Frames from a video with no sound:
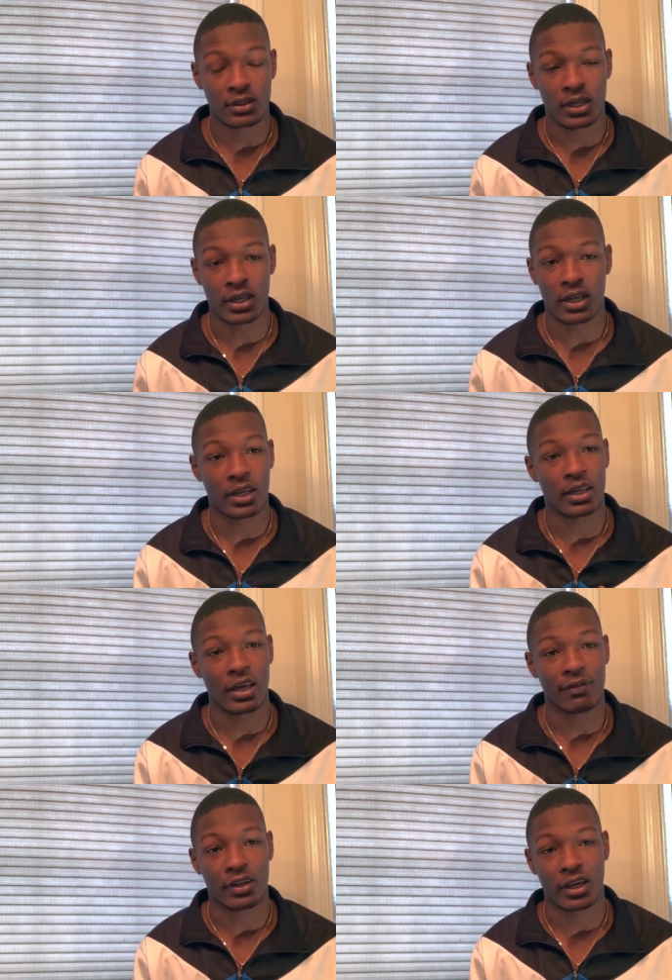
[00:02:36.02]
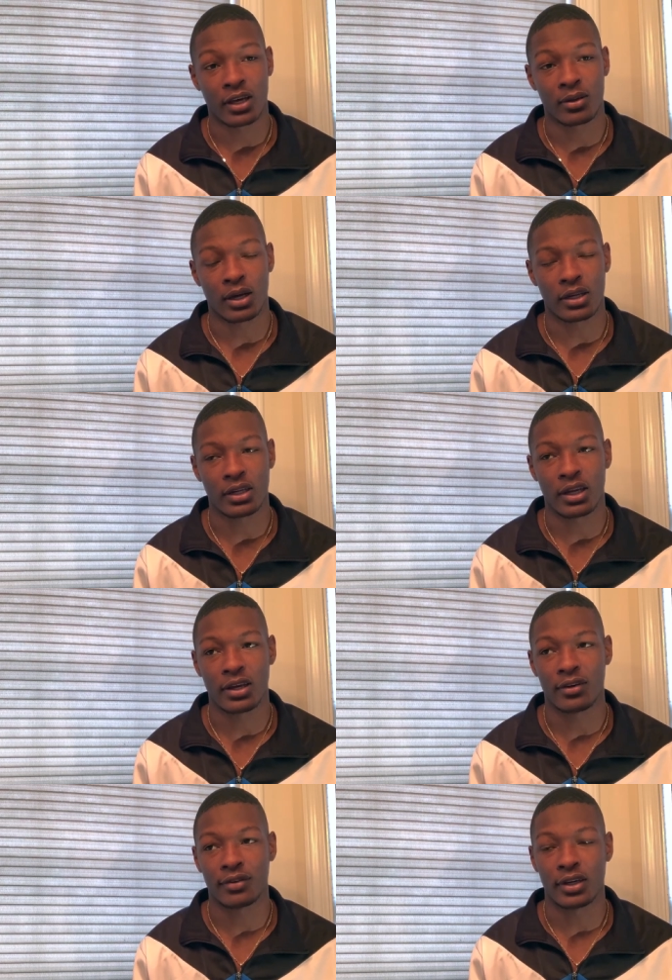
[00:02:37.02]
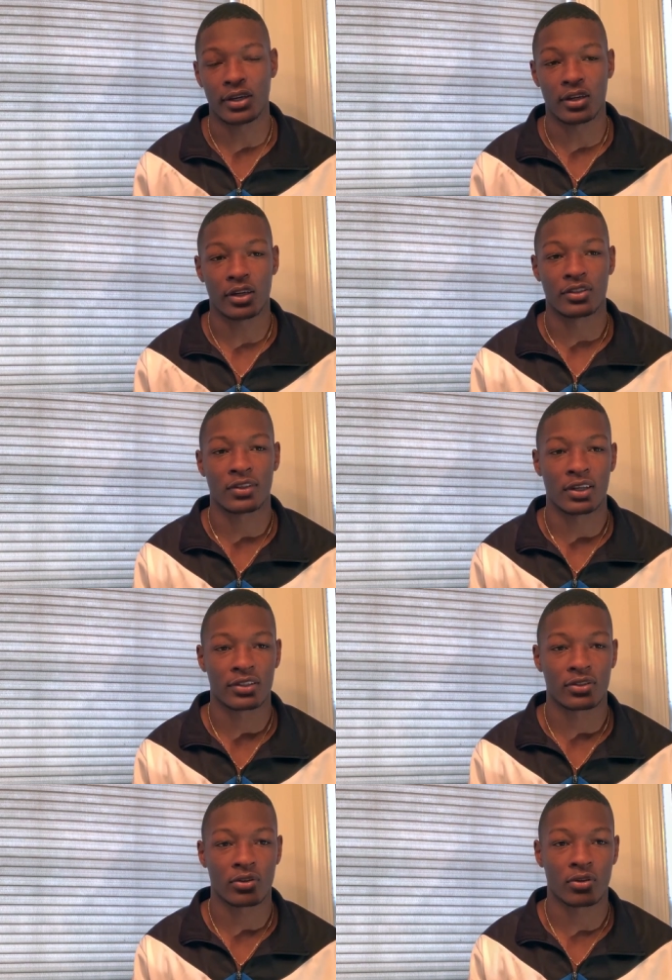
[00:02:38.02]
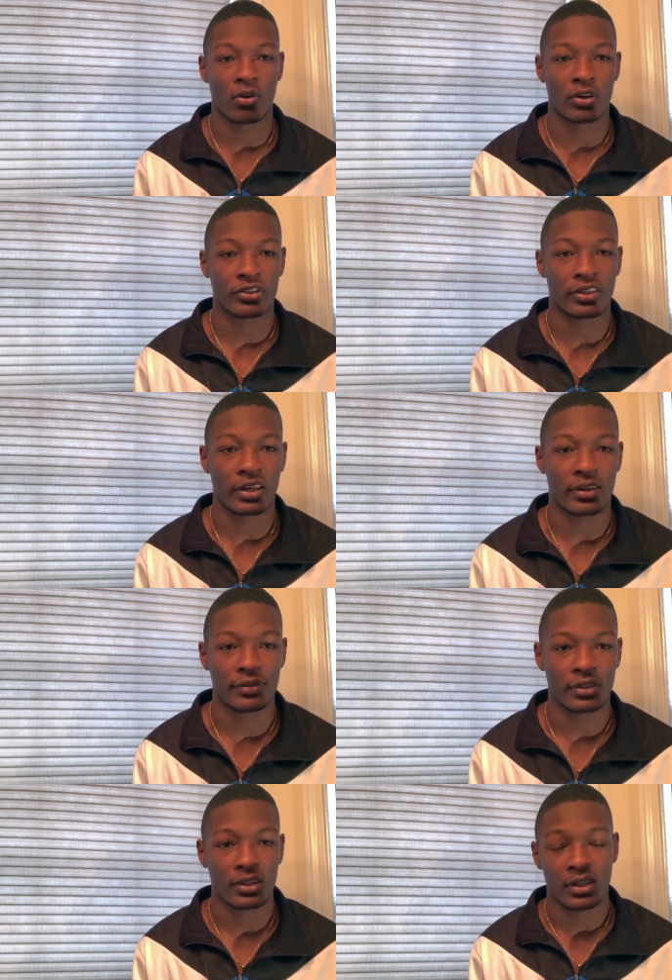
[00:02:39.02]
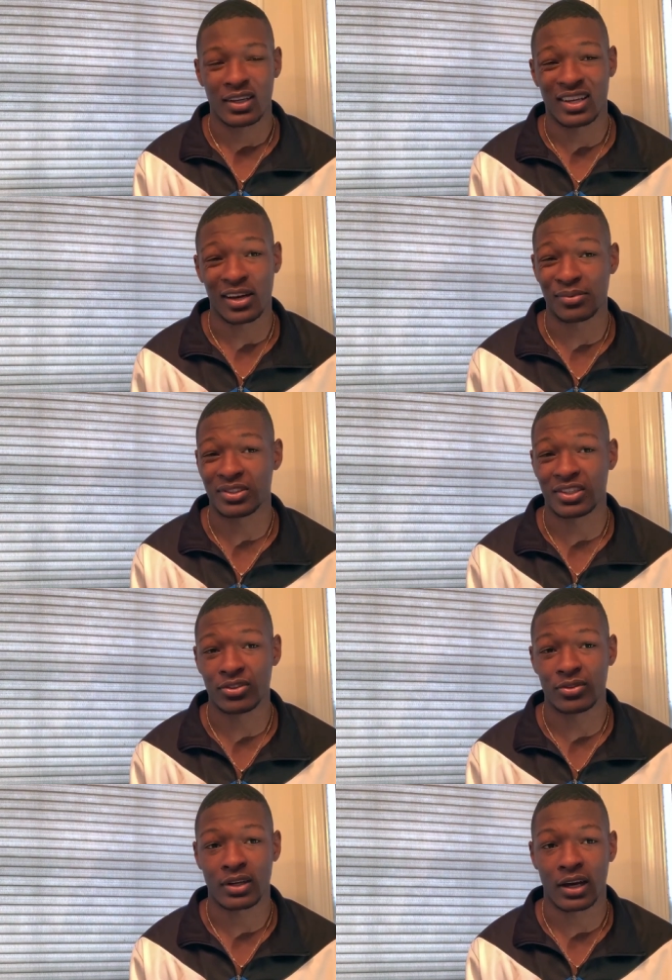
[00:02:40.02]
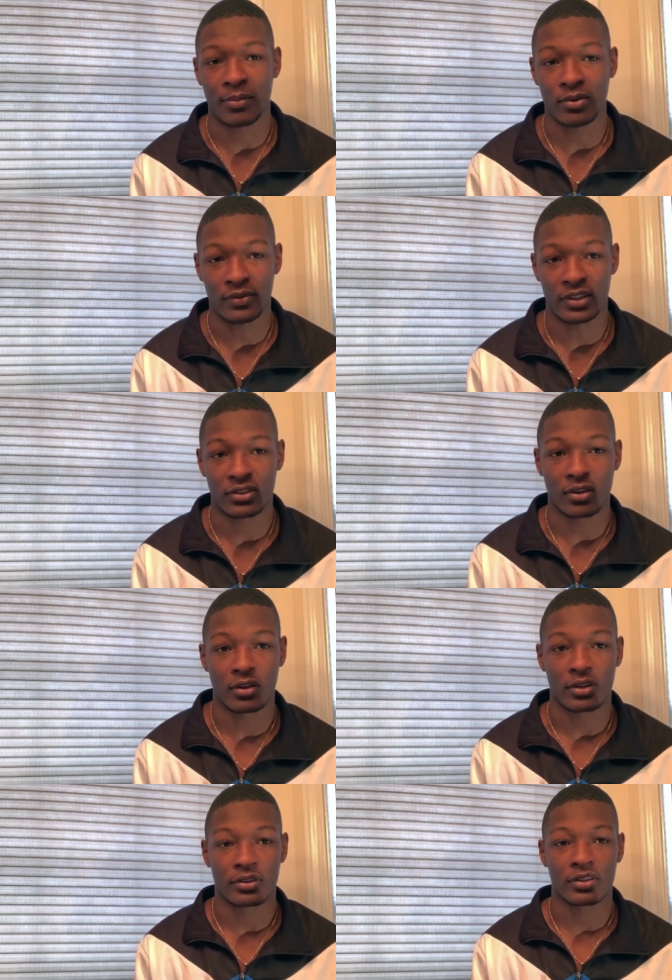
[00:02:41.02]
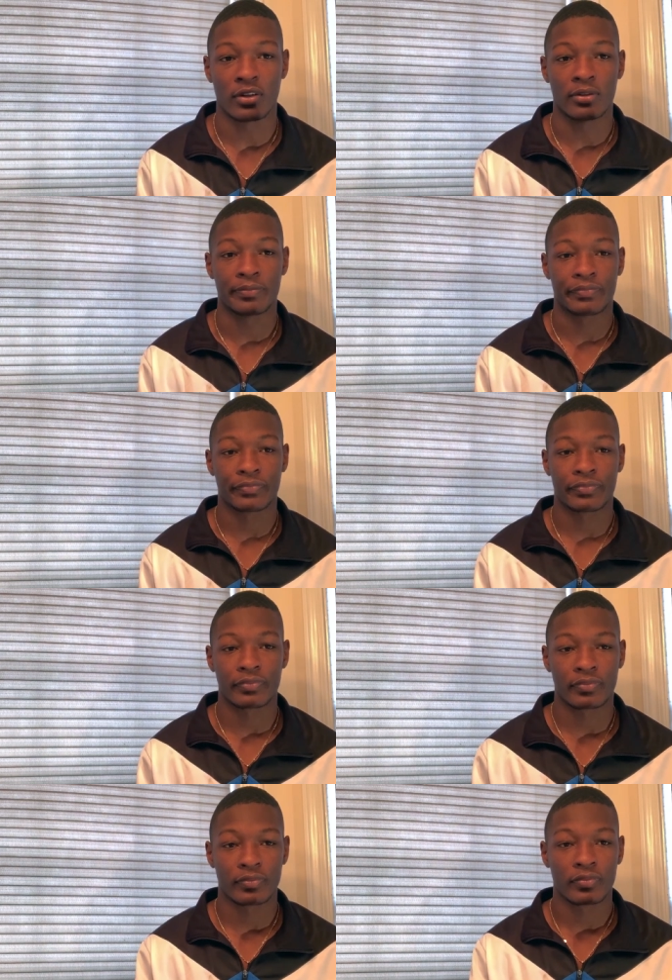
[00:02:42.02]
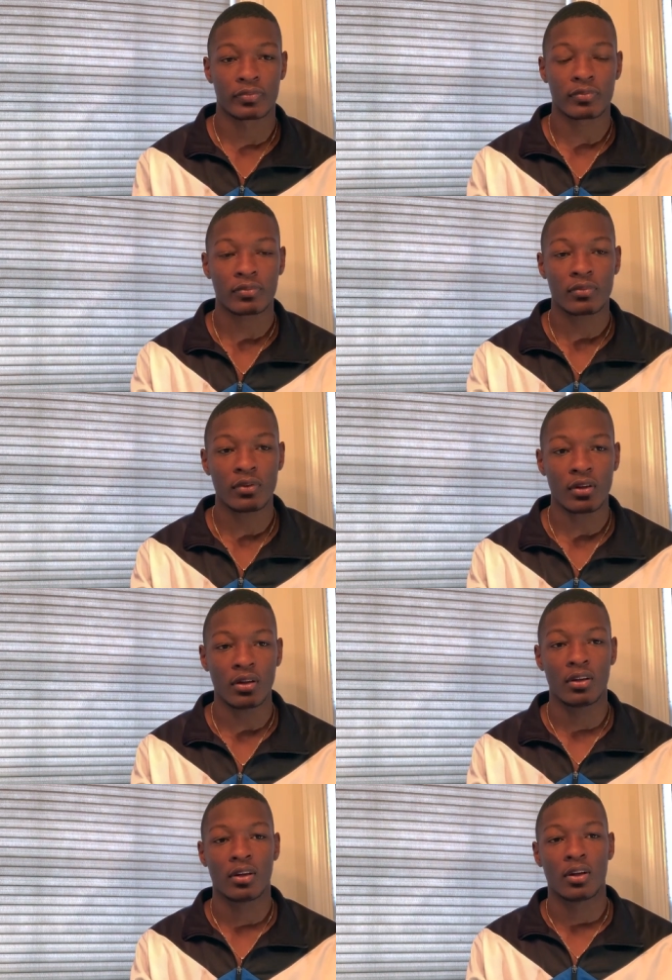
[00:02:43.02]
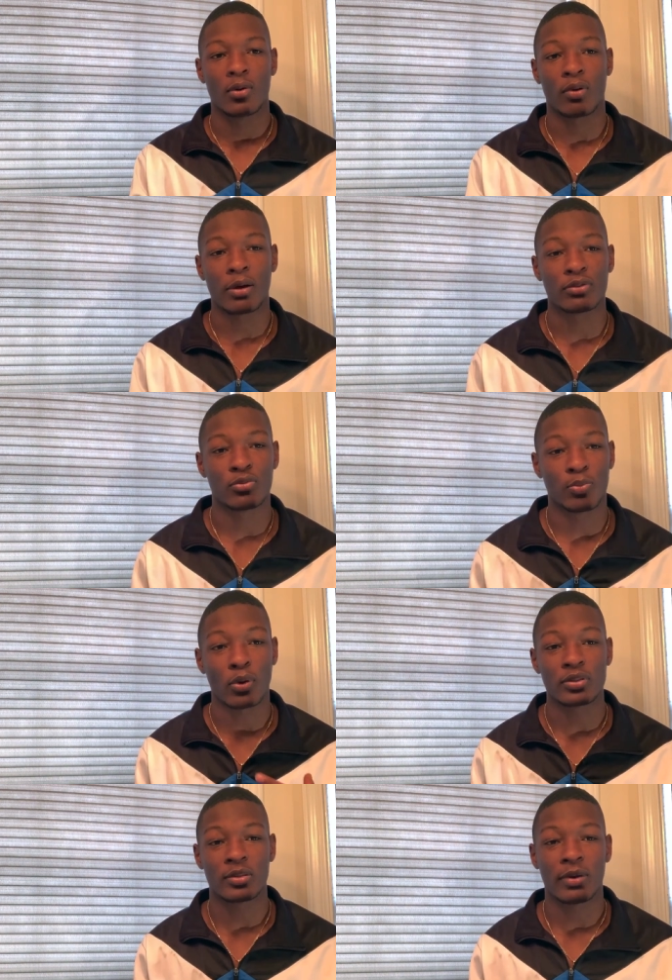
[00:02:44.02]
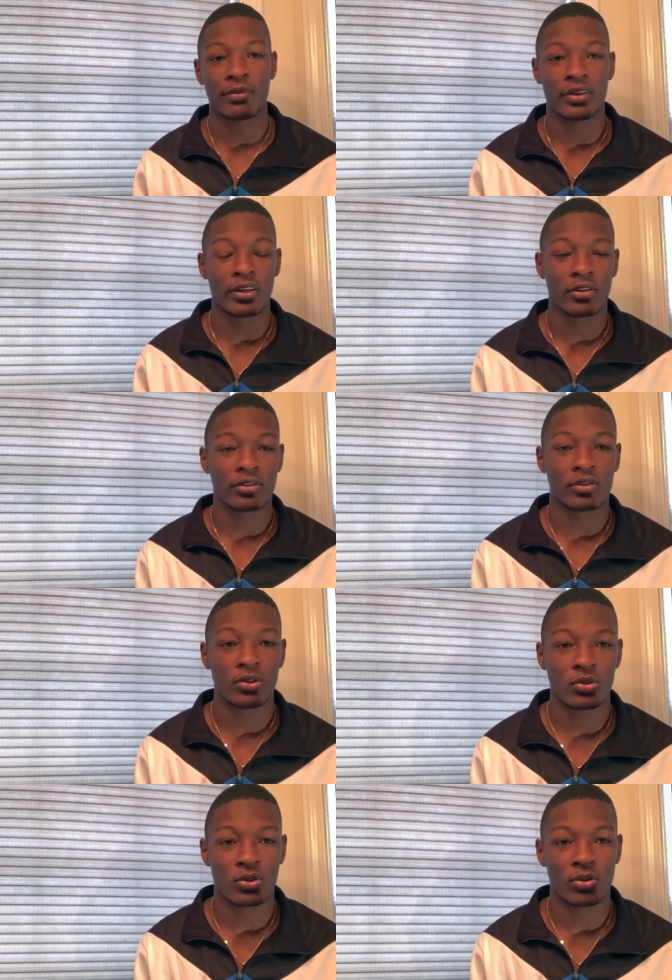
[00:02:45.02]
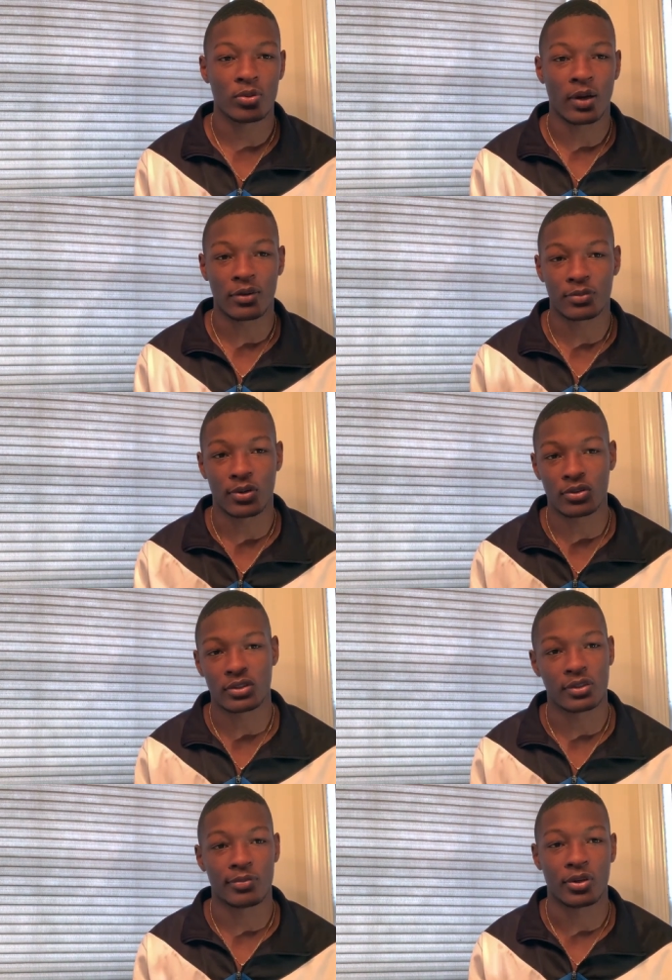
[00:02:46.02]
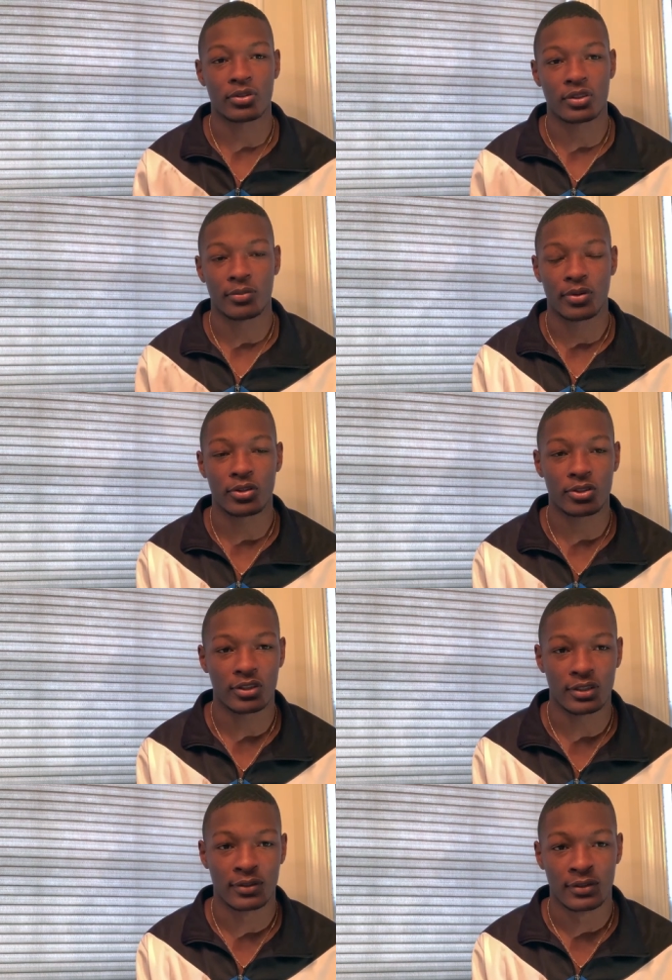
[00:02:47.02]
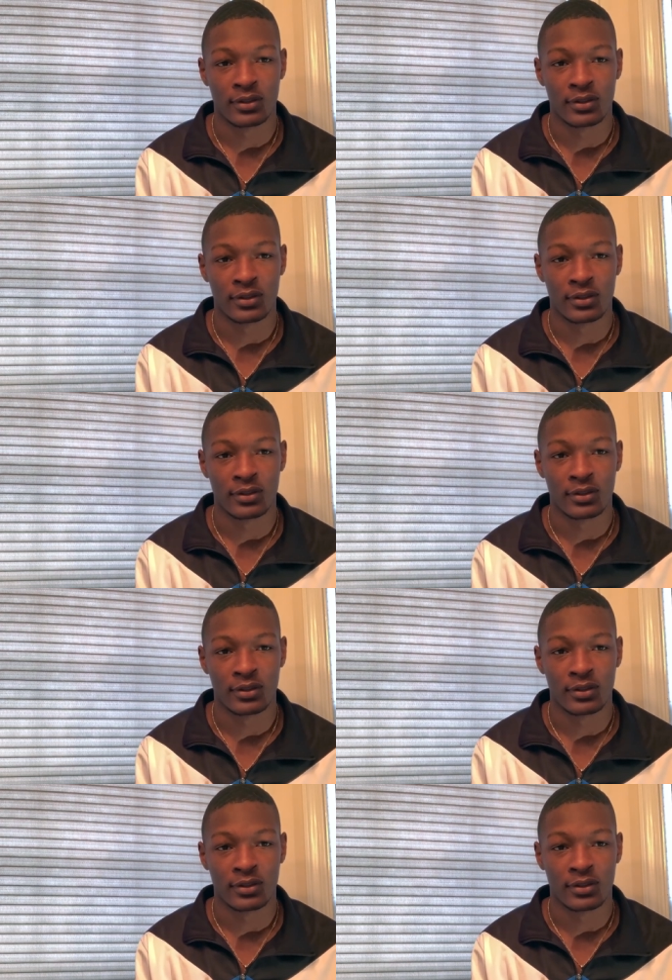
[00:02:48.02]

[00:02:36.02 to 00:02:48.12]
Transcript: and I didn't have a cap, I didn't have a, a external hard drive, and I was just using iMovie to start. So when I was posting my videos on YouTube, I was posting and posting and posting.